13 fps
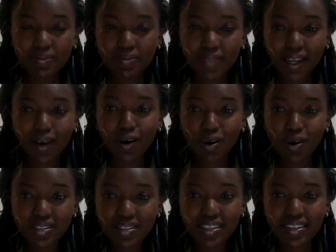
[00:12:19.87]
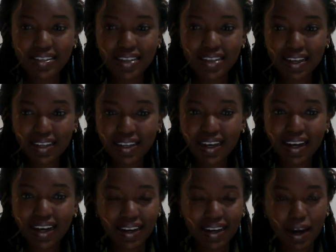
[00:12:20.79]
The coast is
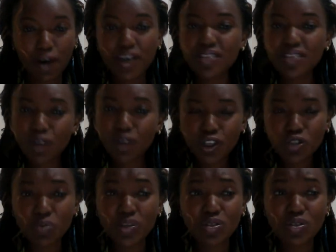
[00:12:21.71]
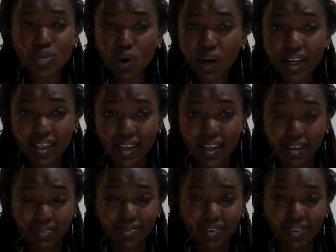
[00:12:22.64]
clear now. It's going to be so clear.